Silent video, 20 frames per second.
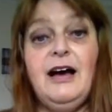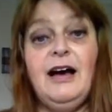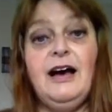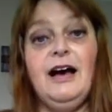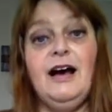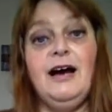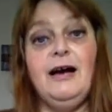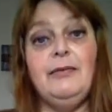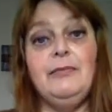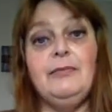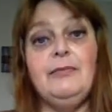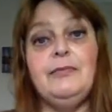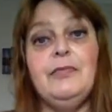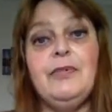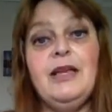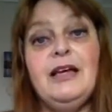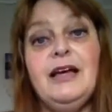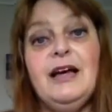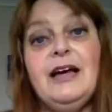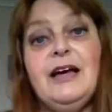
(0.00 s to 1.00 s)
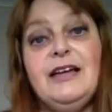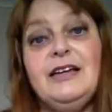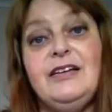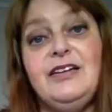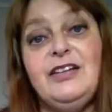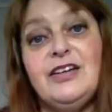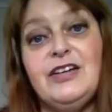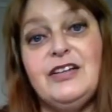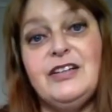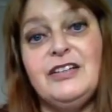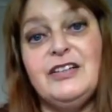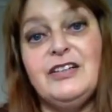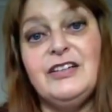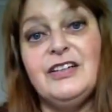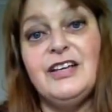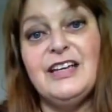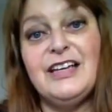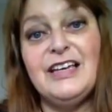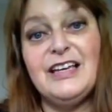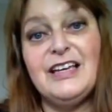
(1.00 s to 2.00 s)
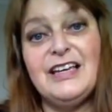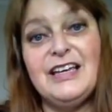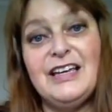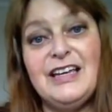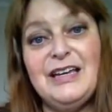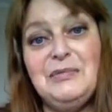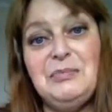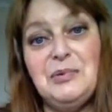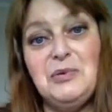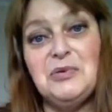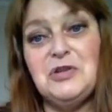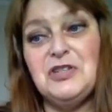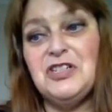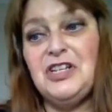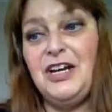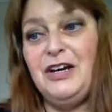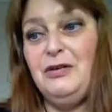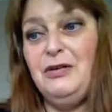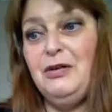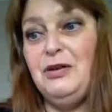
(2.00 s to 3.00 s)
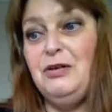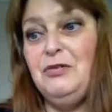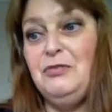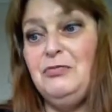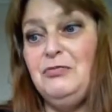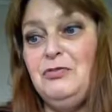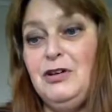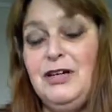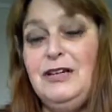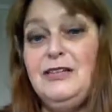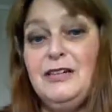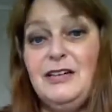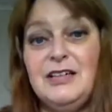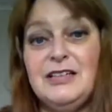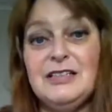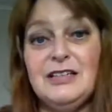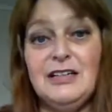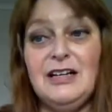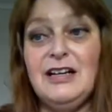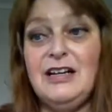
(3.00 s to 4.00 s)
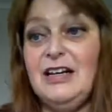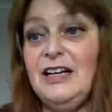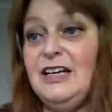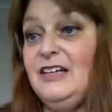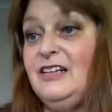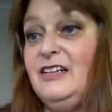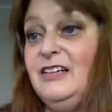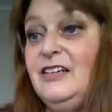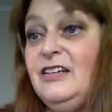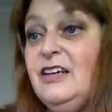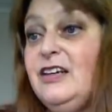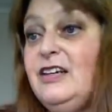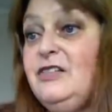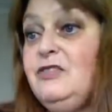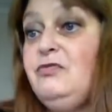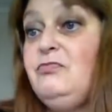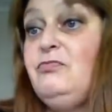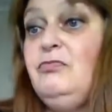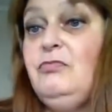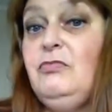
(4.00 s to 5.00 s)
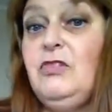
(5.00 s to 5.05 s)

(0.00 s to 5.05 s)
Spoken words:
And you can keep your shower really nice and clean, and